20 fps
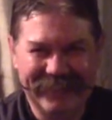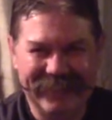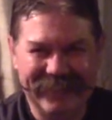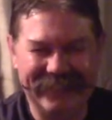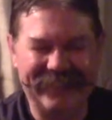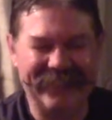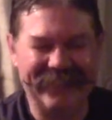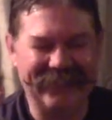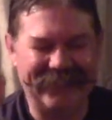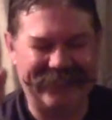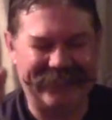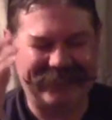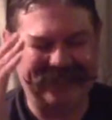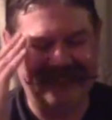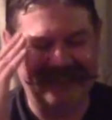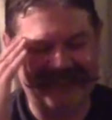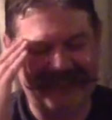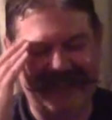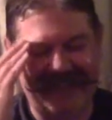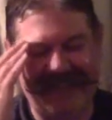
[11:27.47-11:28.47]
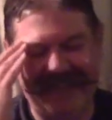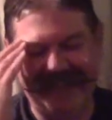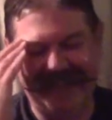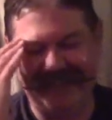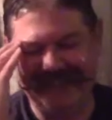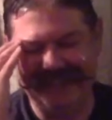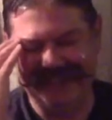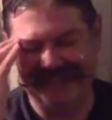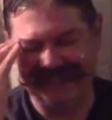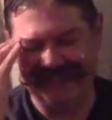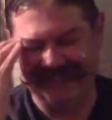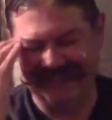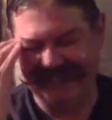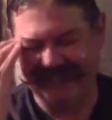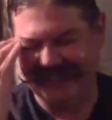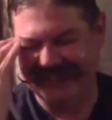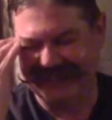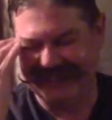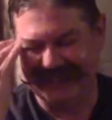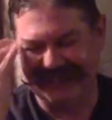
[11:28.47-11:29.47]
And they would show that on every
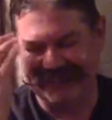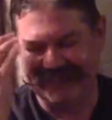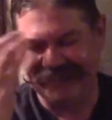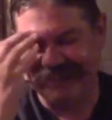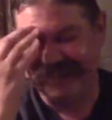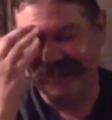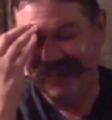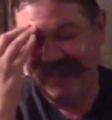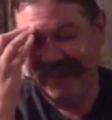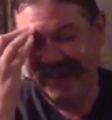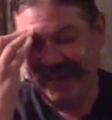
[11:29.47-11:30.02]
once in a while.